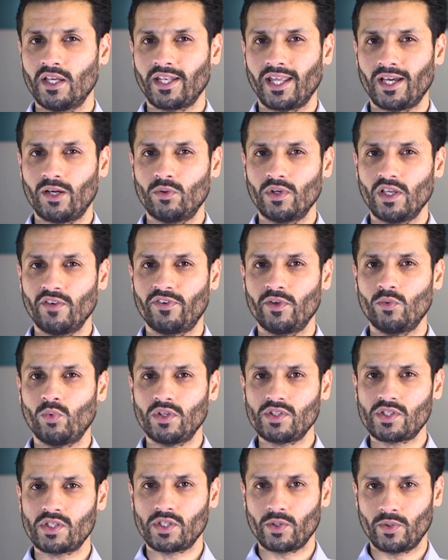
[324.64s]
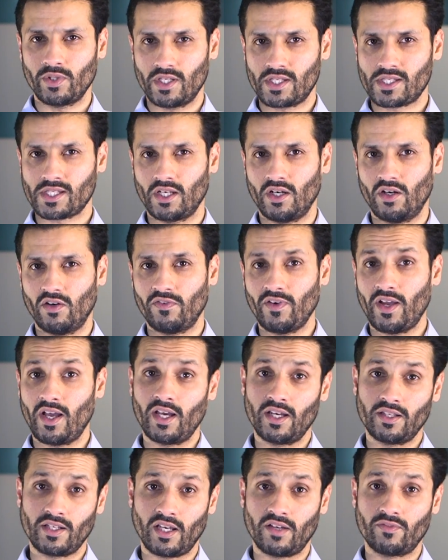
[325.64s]
Now, if you want to do it yourself
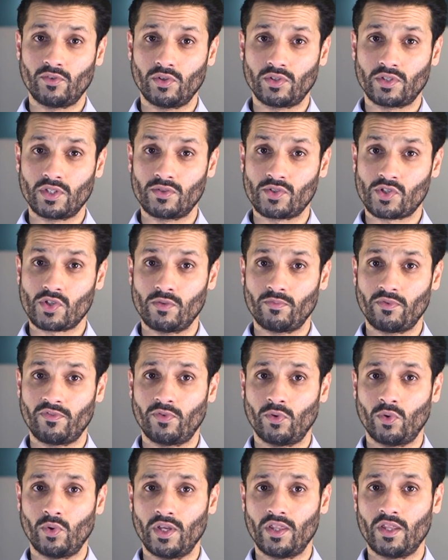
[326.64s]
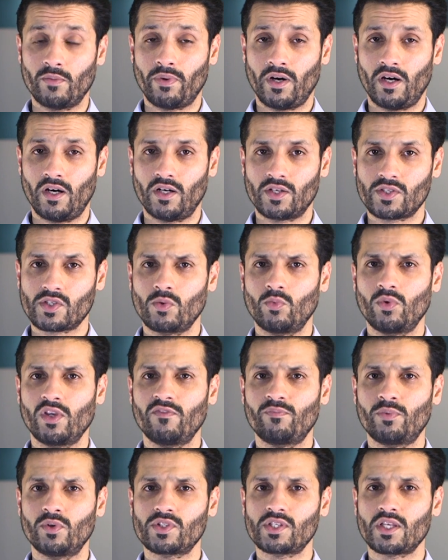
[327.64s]
and have not done so before in the past,
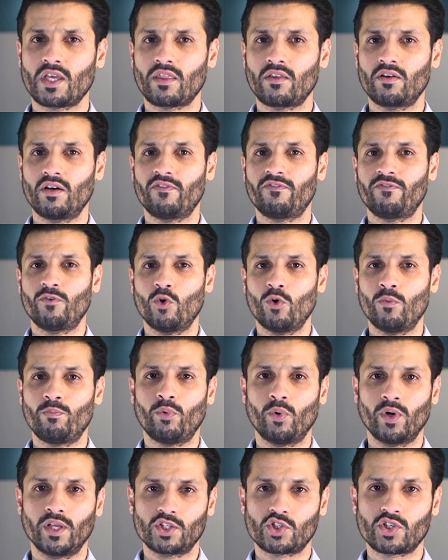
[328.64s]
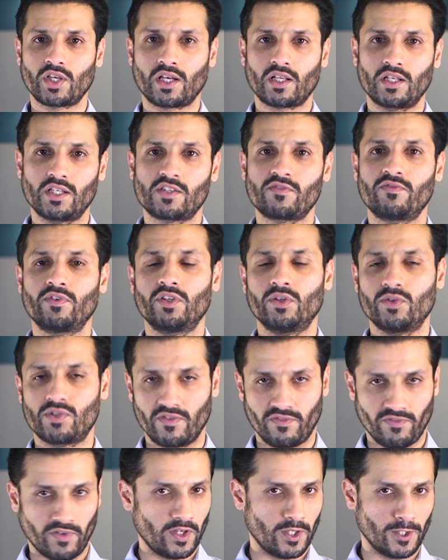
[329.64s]
we've put together a 4-point checklist for you
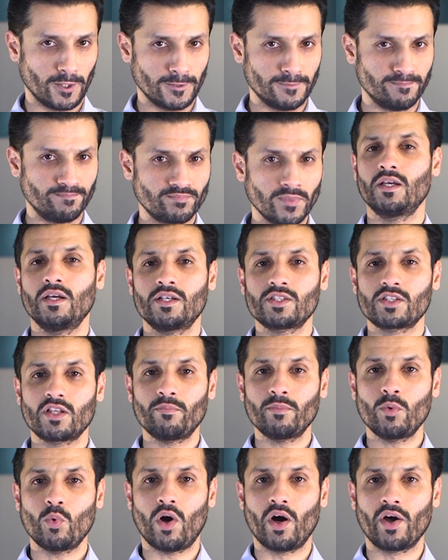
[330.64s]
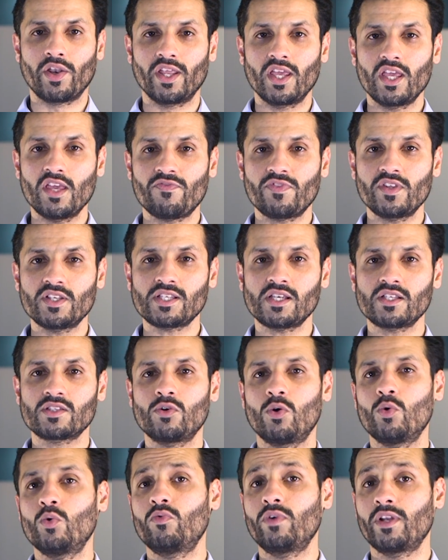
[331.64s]
to follow. So number 1, if this has
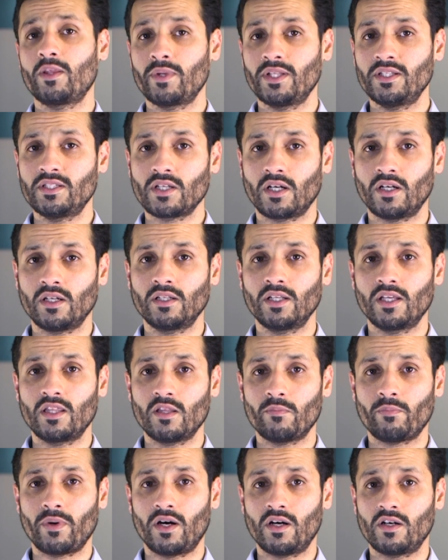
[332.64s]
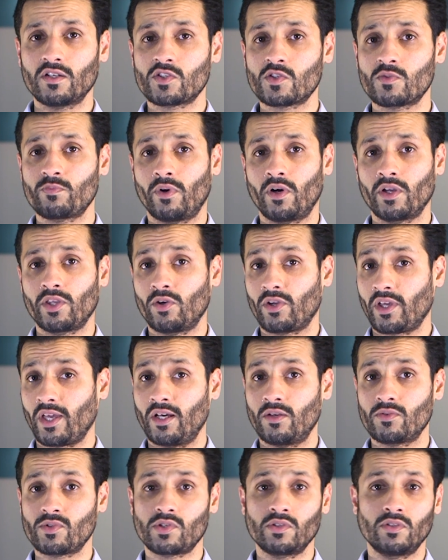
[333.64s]
not already been done in the past by your
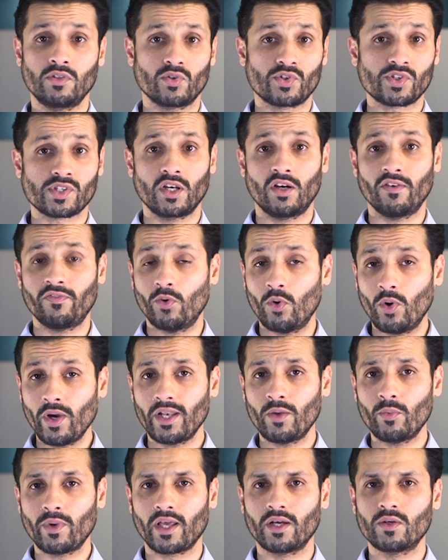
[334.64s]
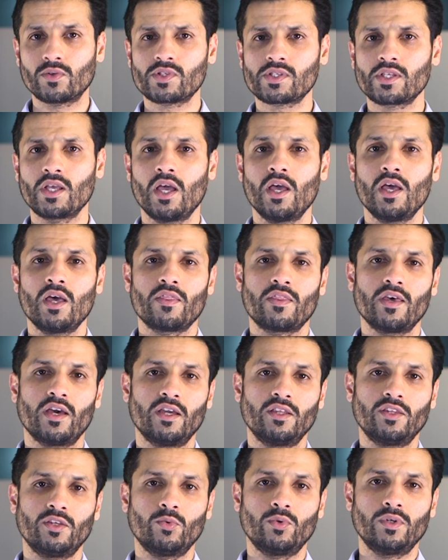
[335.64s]
accountant, yourself, or anyone else,
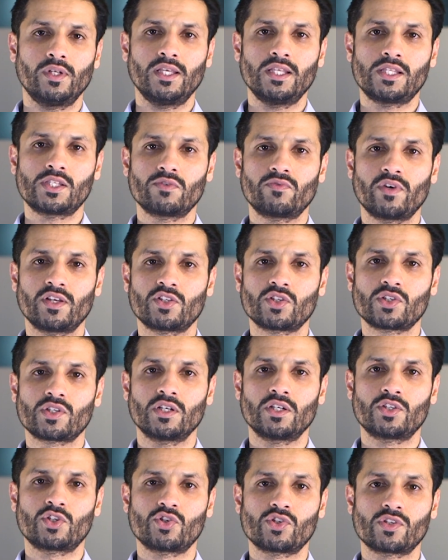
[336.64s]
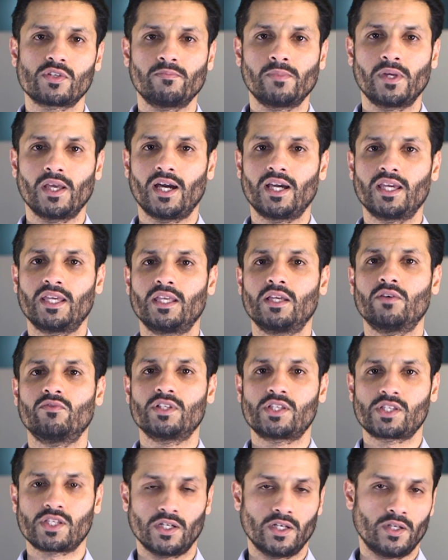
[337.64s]
then you will need to register to submit a
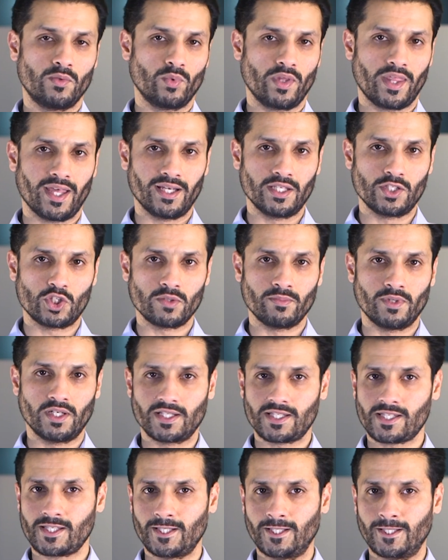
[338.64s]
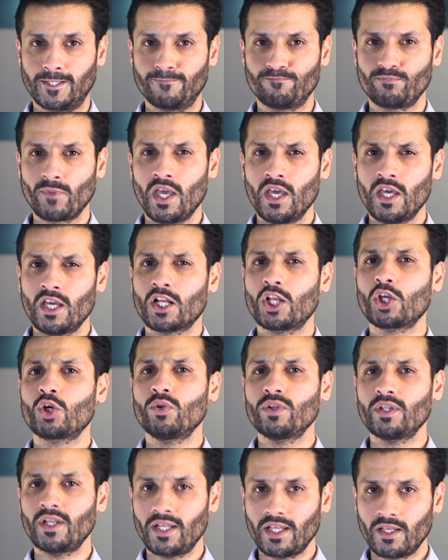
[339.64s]
return with HMRC. Click
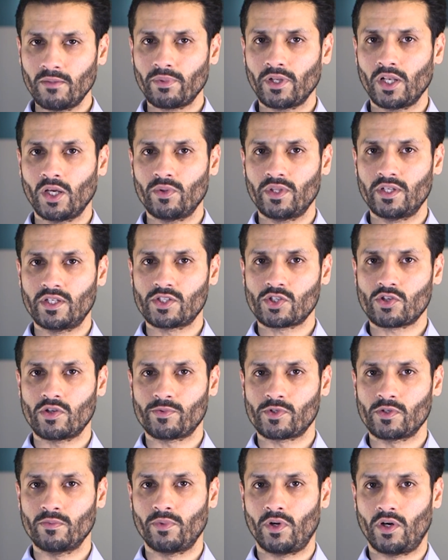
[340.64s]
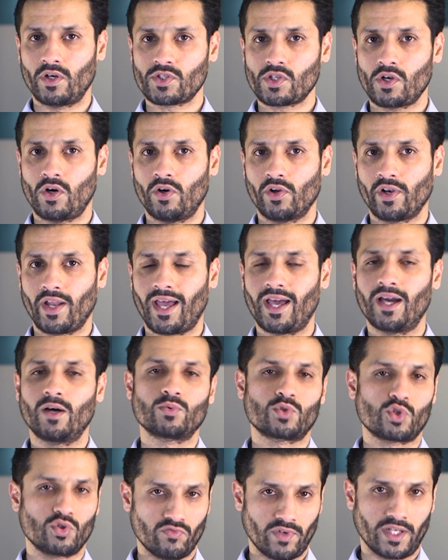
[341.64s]
on the link below in the description box on
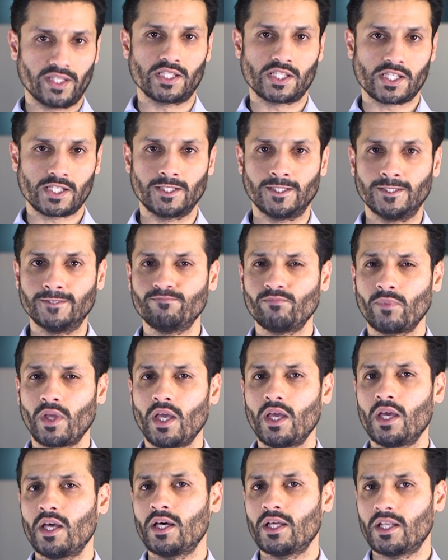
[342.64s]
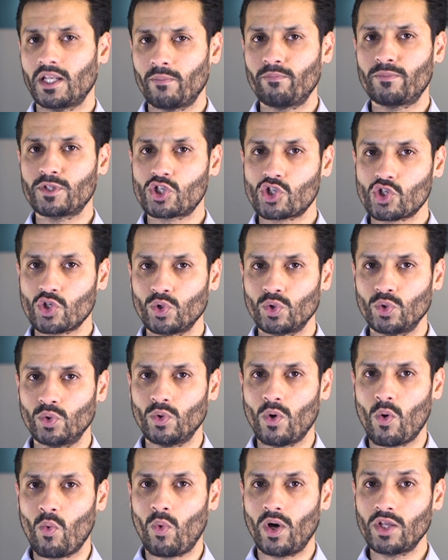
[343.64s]
how to register. Number
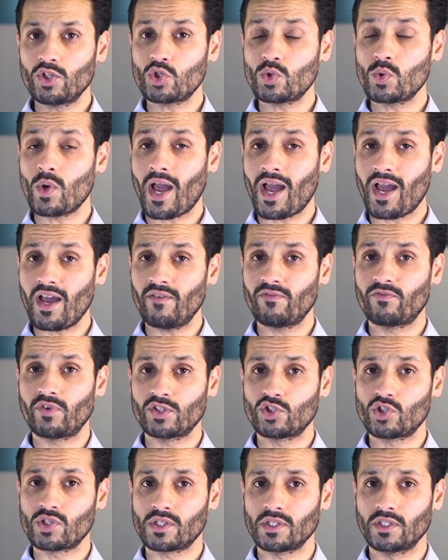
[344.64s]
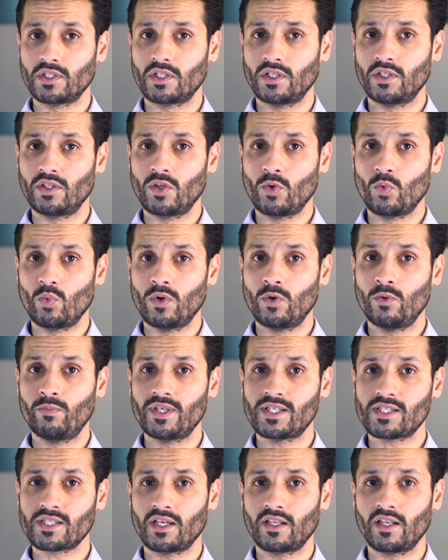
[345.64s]
2, once you have registered, you will
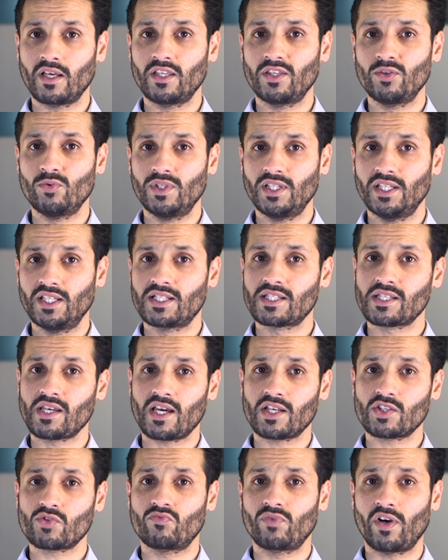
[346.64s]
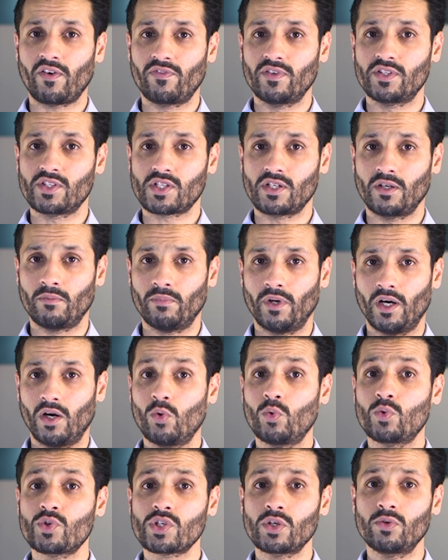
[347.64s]
be sent a unique tax reference number,
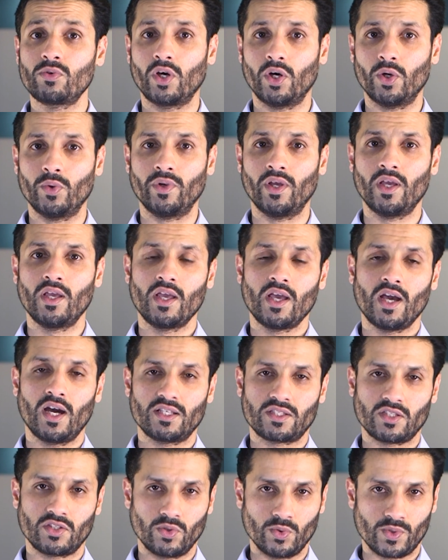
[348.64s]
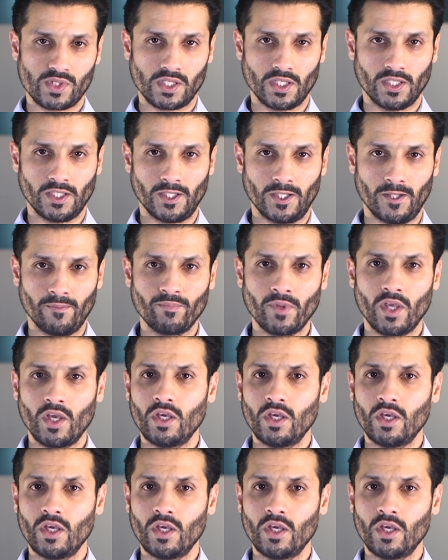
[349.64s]
also known as a UTR.